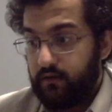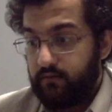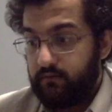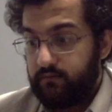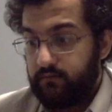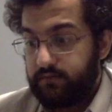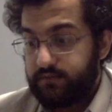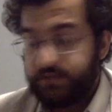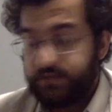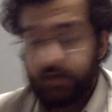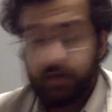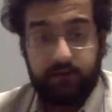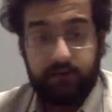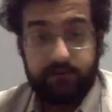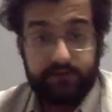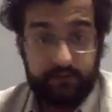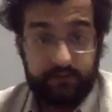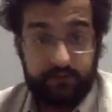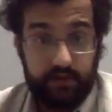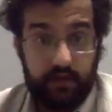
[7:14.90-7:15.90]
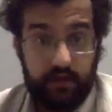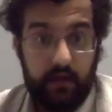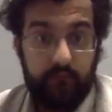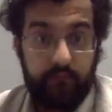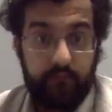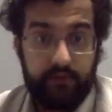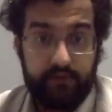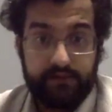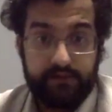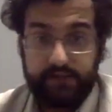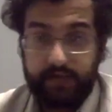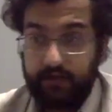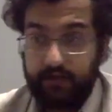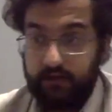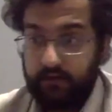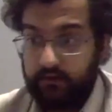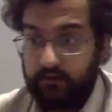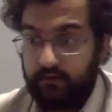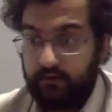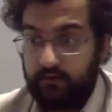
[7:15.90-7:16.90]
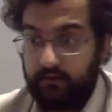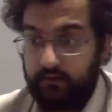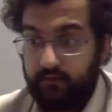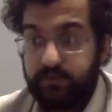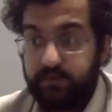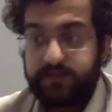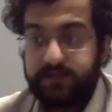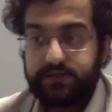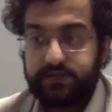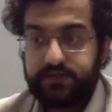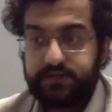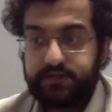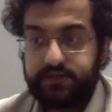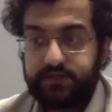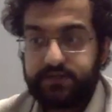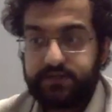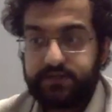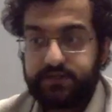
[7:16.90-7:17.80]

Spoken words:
startups and companies that are researching